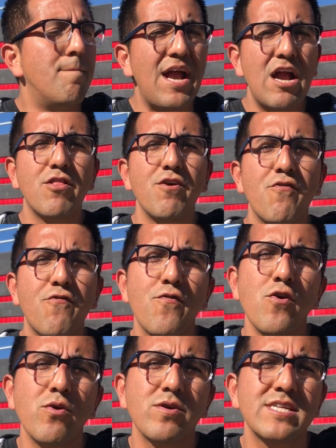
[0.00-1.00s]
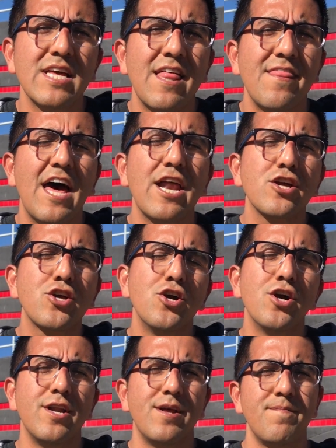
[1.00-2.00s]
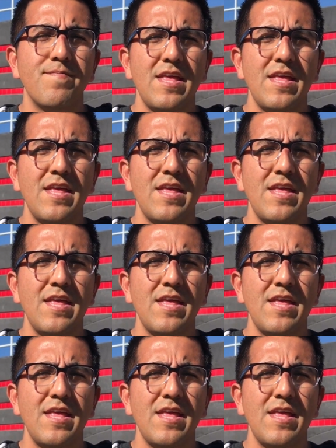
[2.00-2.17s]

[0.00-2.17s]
bear the fruit that it could